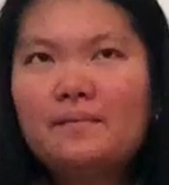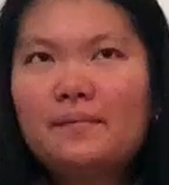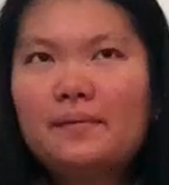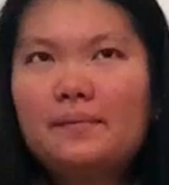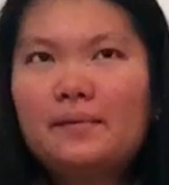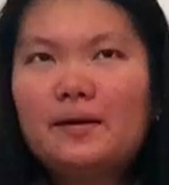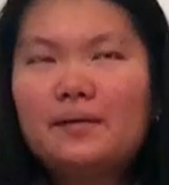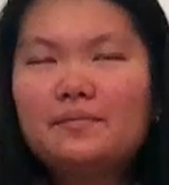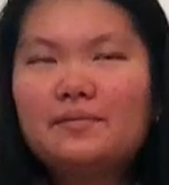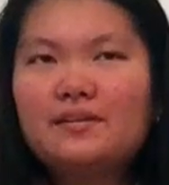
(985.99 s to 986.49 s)
my
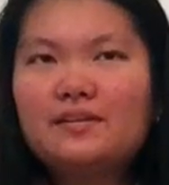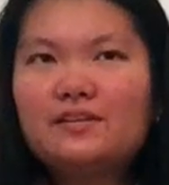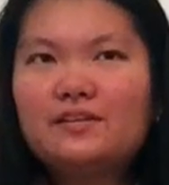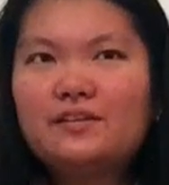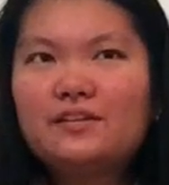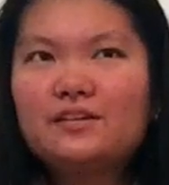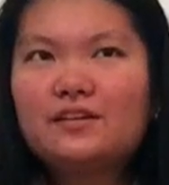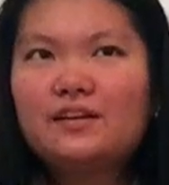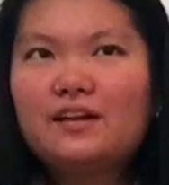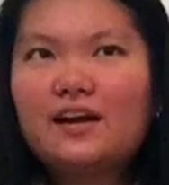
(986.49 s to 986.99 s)
mom's
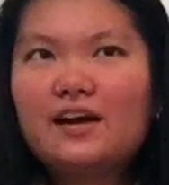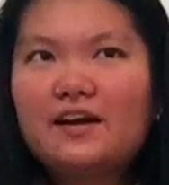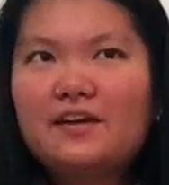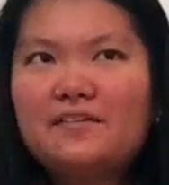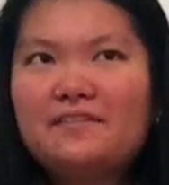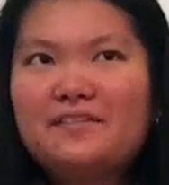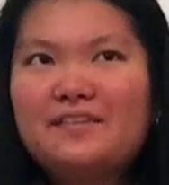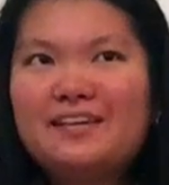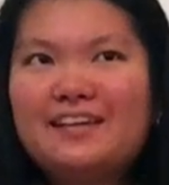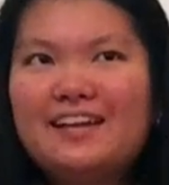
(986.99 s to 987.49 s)
sister and
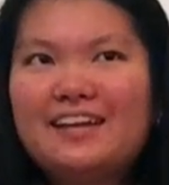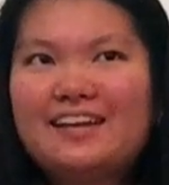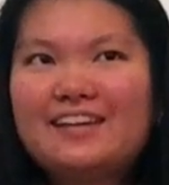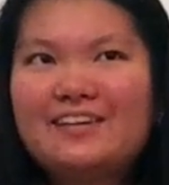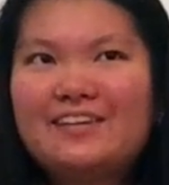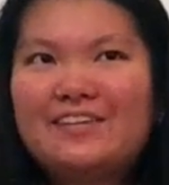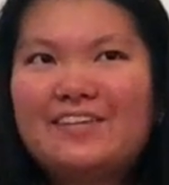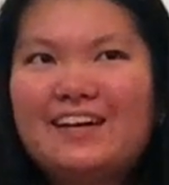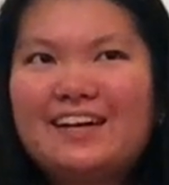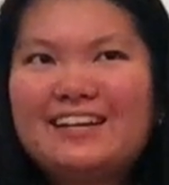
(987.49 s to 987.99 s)
I, we
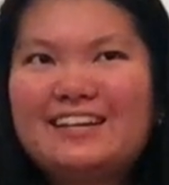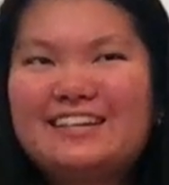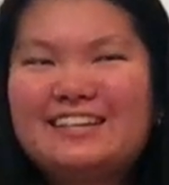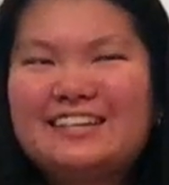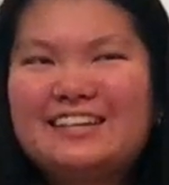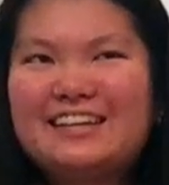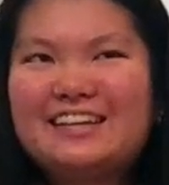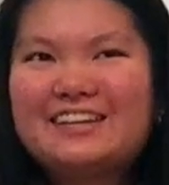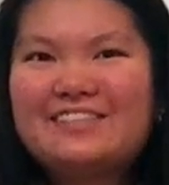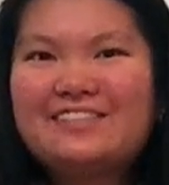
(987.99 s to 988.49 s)
like to watch
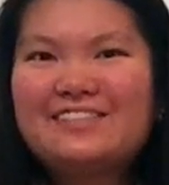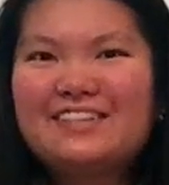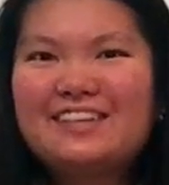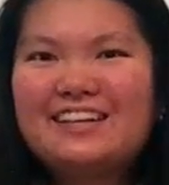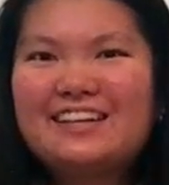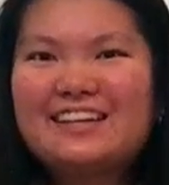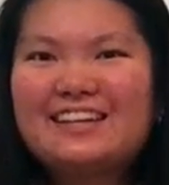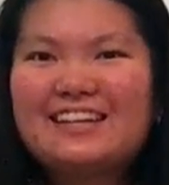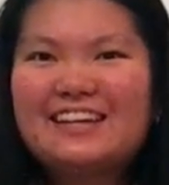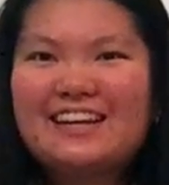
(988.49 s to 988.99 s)
chick
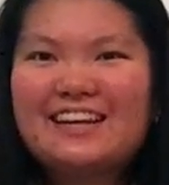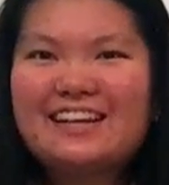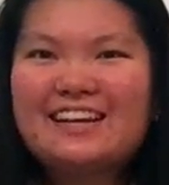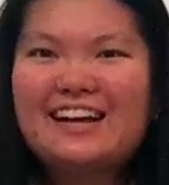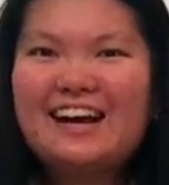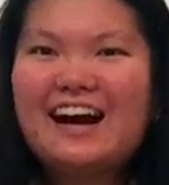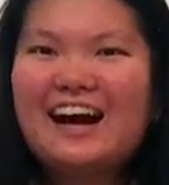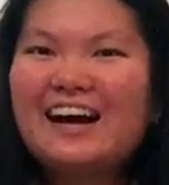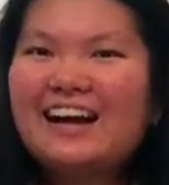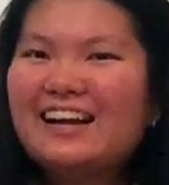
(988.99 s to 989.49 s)
flicks, like
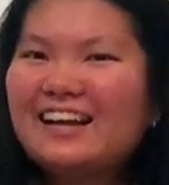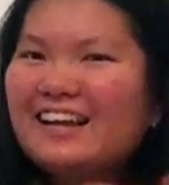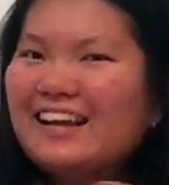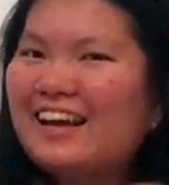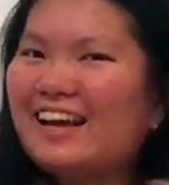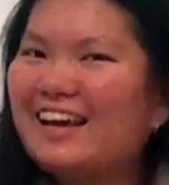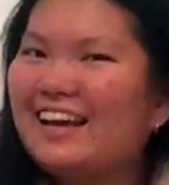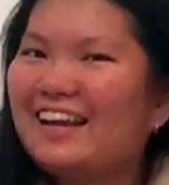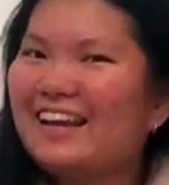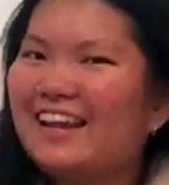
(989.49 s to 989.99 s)

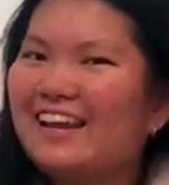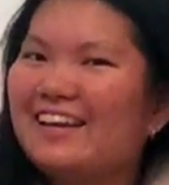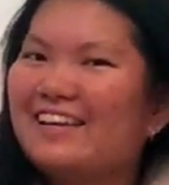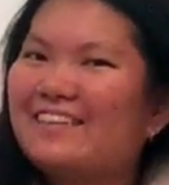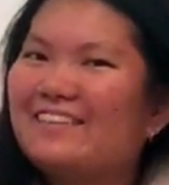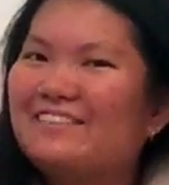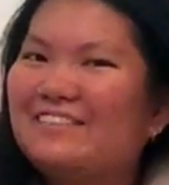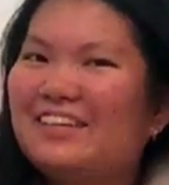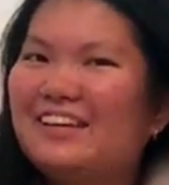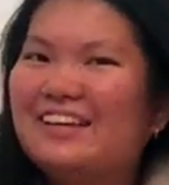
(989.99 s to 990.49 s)
holiday, like
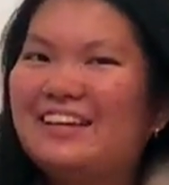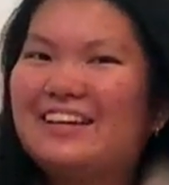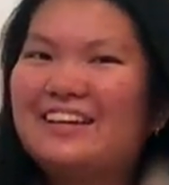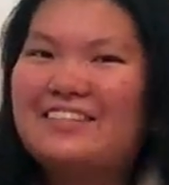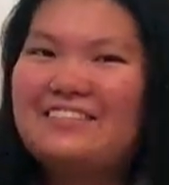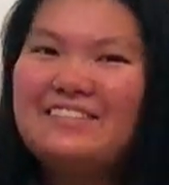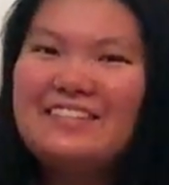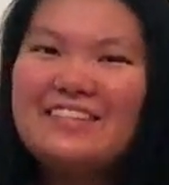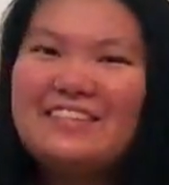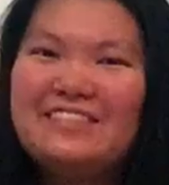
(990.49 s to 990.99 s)

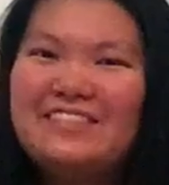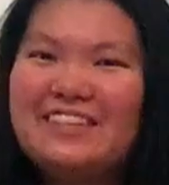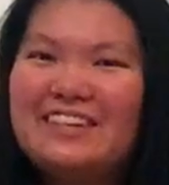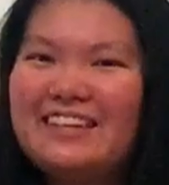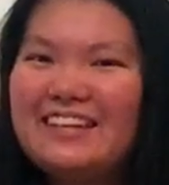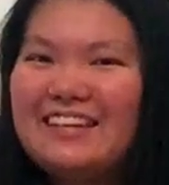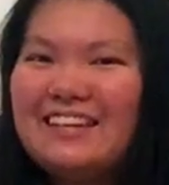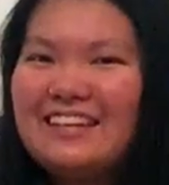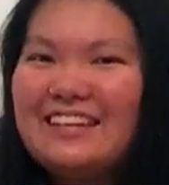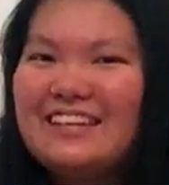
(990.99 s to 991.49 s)
romantic
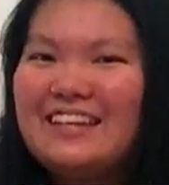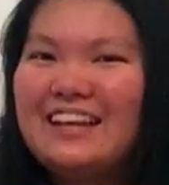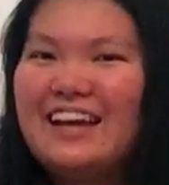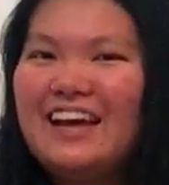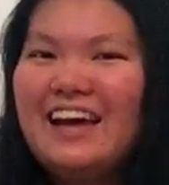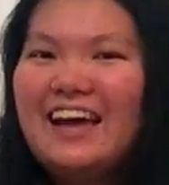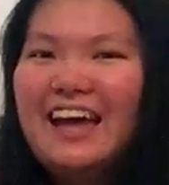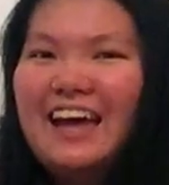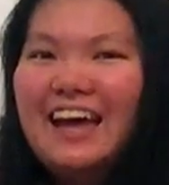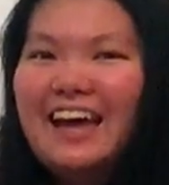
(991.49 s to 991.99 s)
movies.
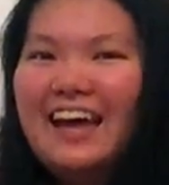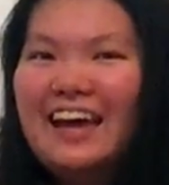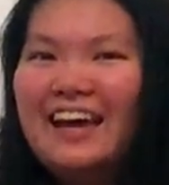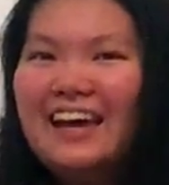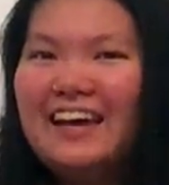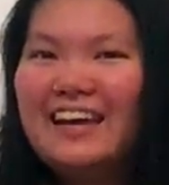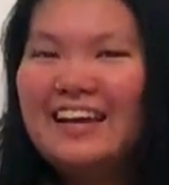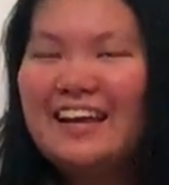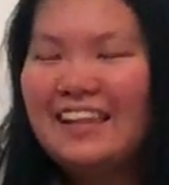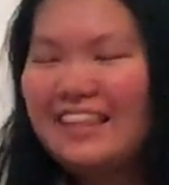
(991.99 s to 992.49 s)

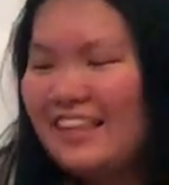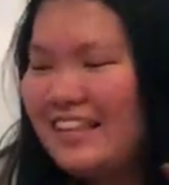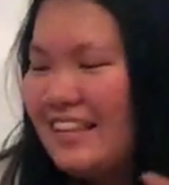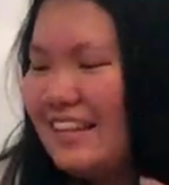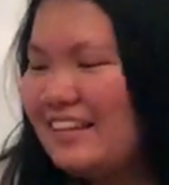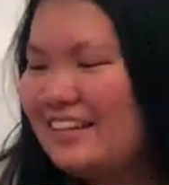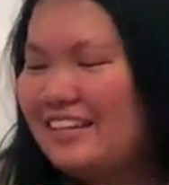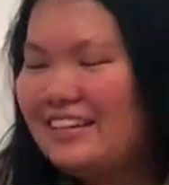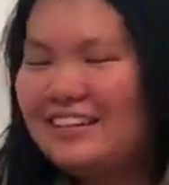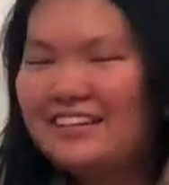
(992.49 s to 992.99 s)
And I think
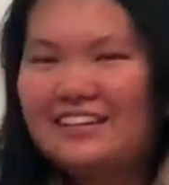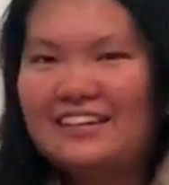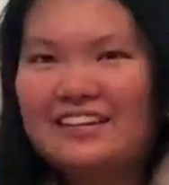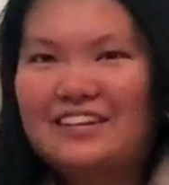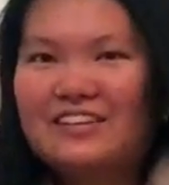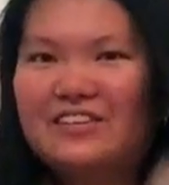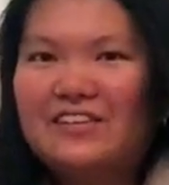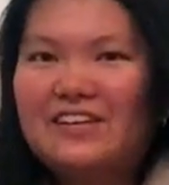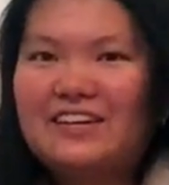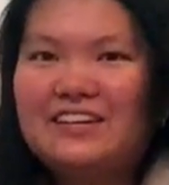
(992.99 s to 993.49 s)
that's in the
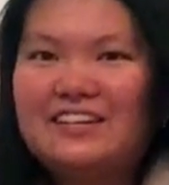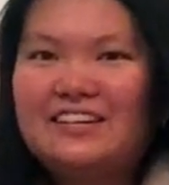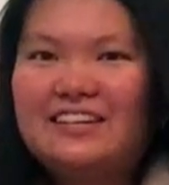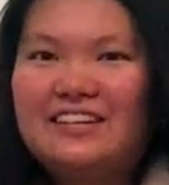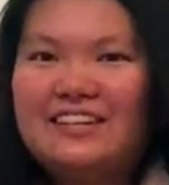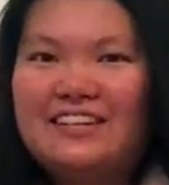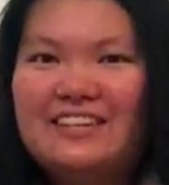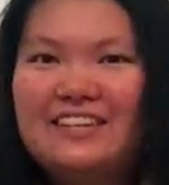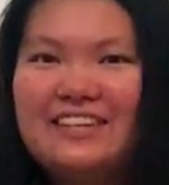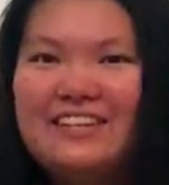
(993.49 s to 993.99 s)
next
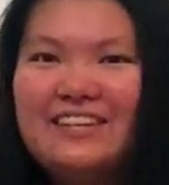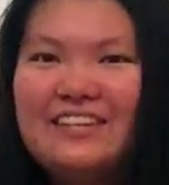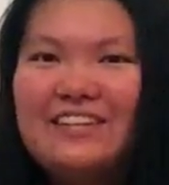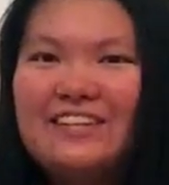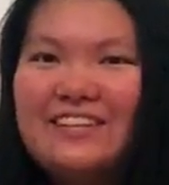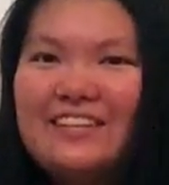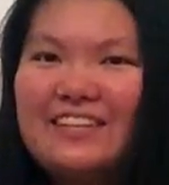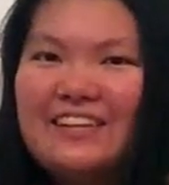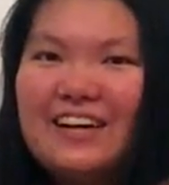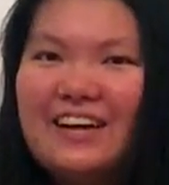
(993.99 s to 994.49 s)
question
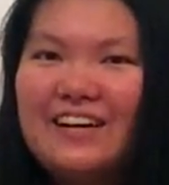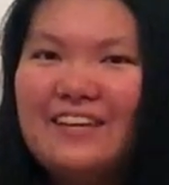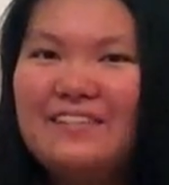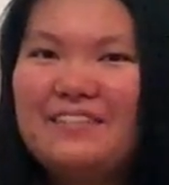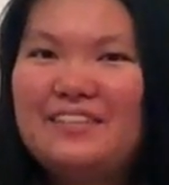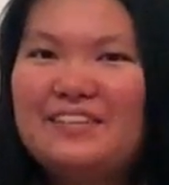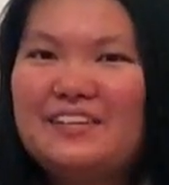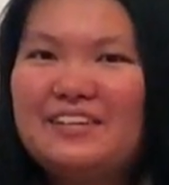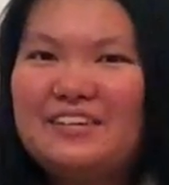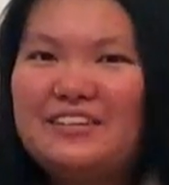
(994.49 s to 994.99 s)
too. So
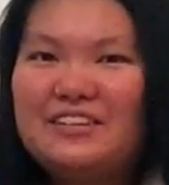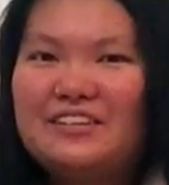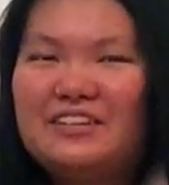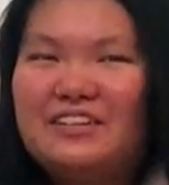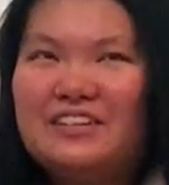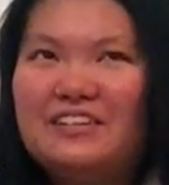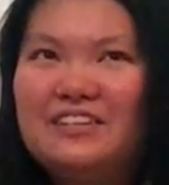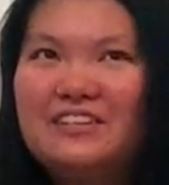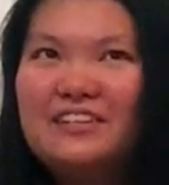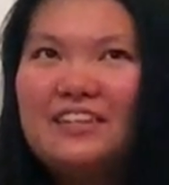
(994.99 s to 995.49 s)
we
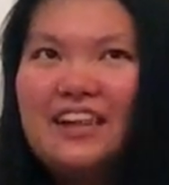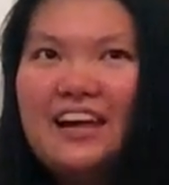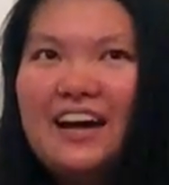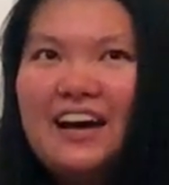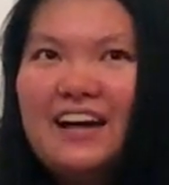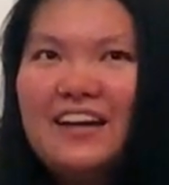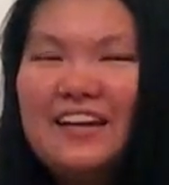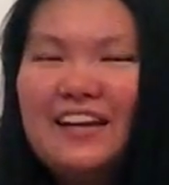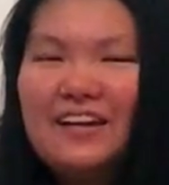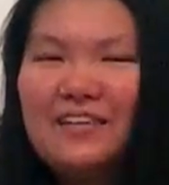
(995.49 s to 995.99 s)
usually do
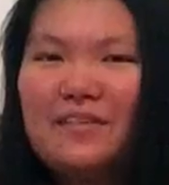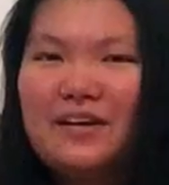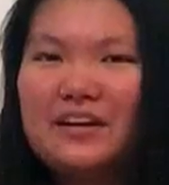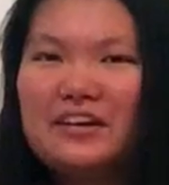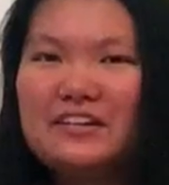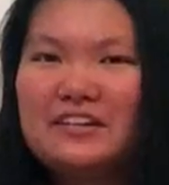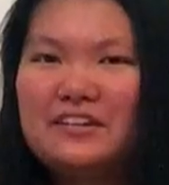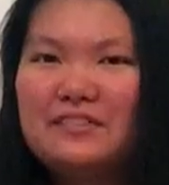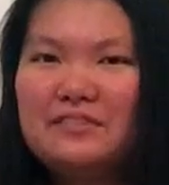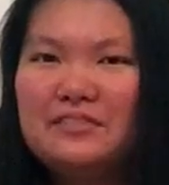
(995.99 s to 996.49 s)
that, like
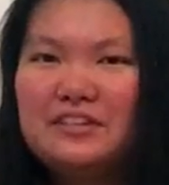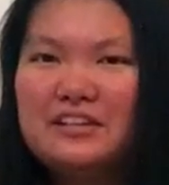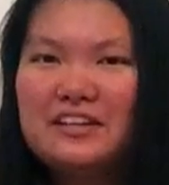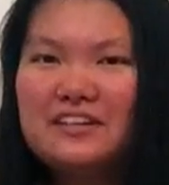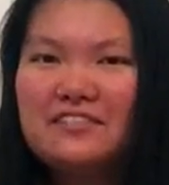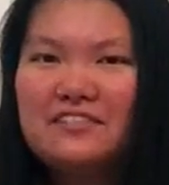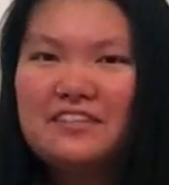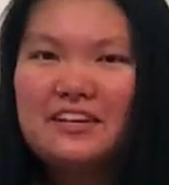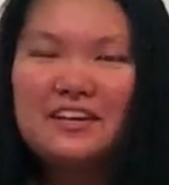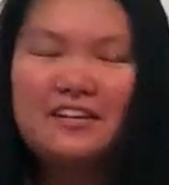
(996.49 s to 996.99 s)
watch some
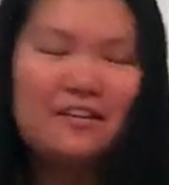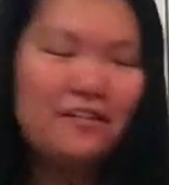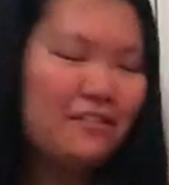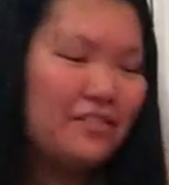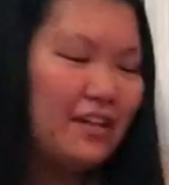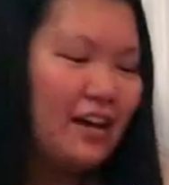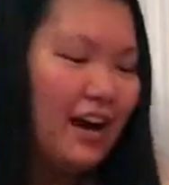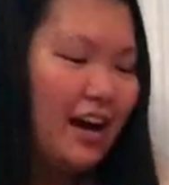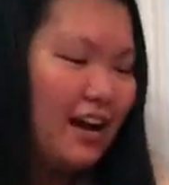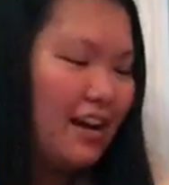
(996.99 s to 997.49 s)
chick flick
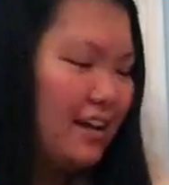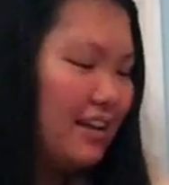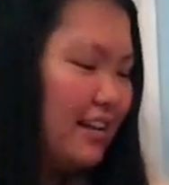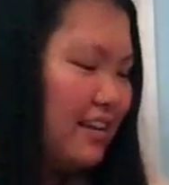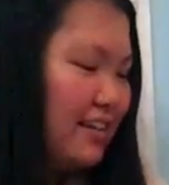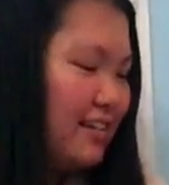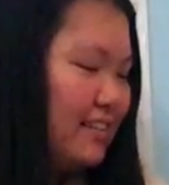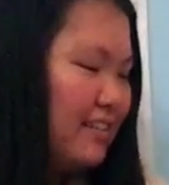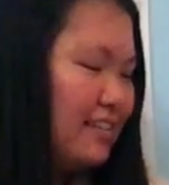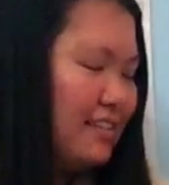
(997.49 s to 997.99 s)
over the
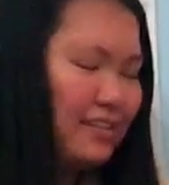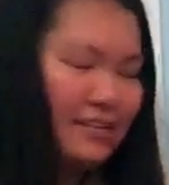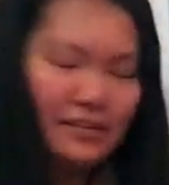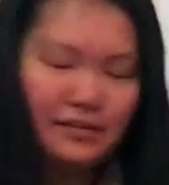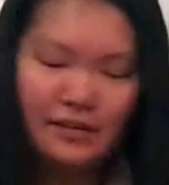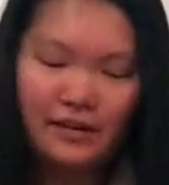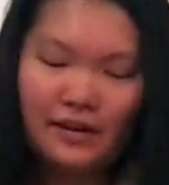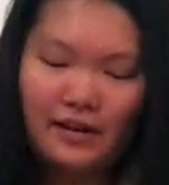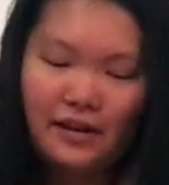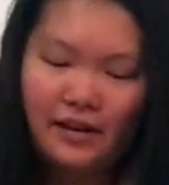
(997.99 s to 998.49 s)
holiday
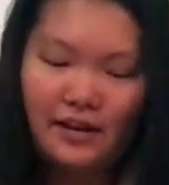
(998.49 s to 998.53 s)
season.